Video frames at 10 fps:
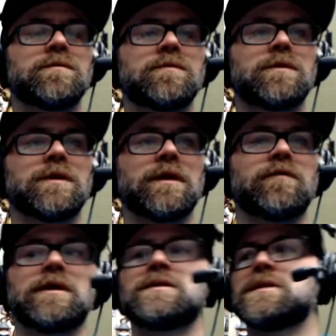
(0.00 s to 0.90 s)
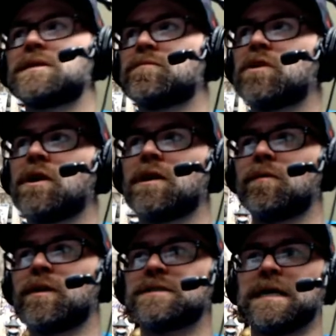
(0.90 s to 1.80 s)
Give that, since I'm talking
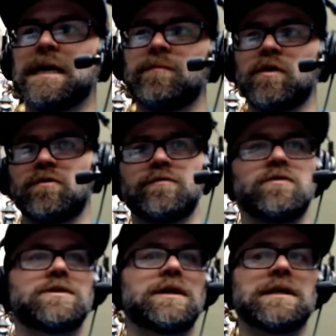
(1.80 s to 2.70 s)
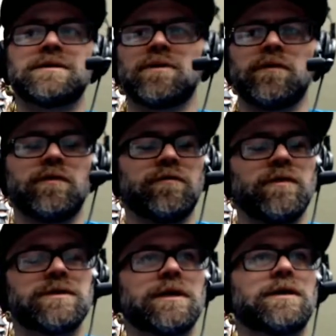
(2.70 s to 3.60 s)
about time, a few seconds, I'll give it a few
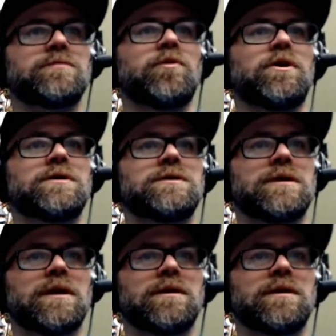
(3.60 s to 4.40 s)
seconds pause to kind of.